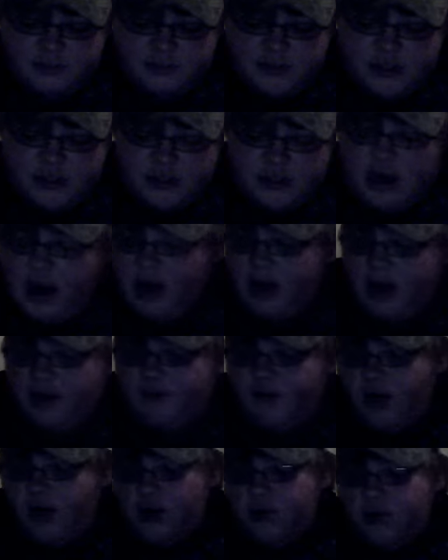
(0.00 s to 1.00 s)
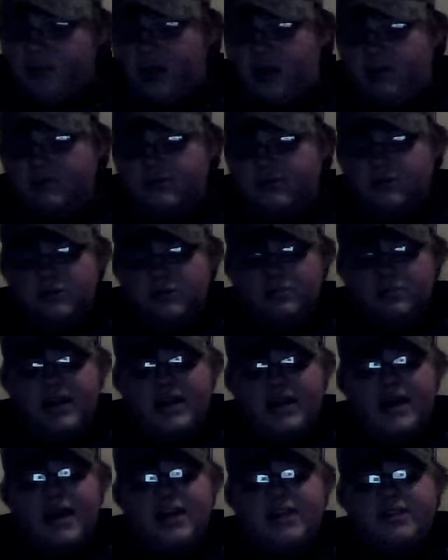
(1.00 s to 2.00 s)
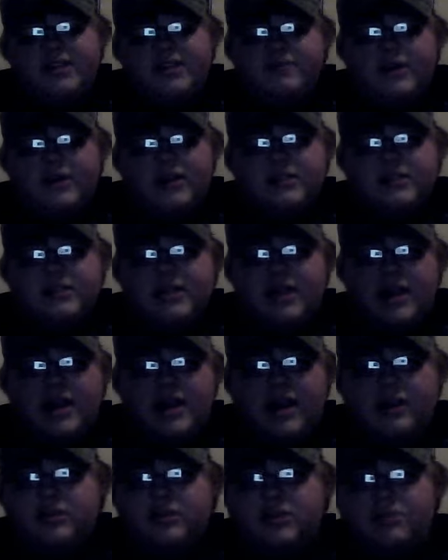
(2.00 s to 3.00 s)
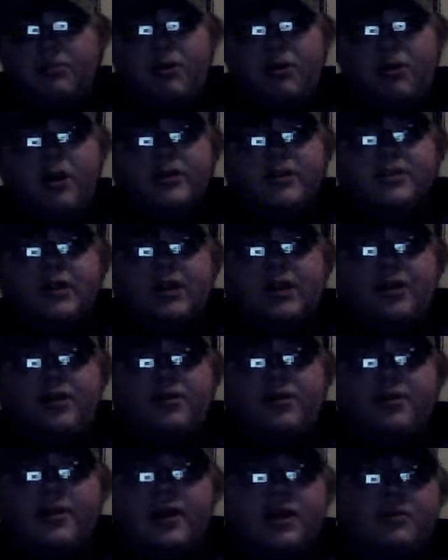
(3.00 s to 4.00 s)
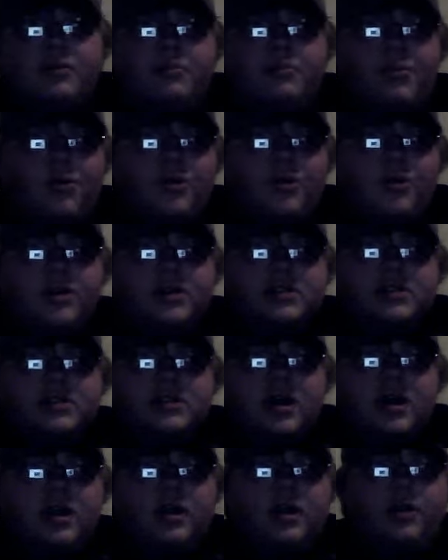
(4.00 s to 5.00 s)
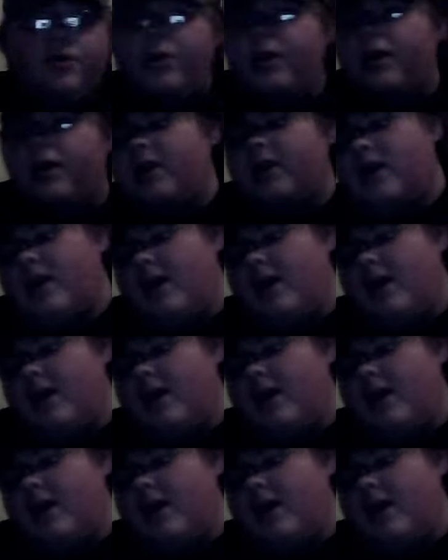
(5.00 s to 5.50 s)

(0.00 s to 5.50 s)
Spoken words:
So now I have all the problems with my dad's fixed, and extra parts other than a board, a solenoid,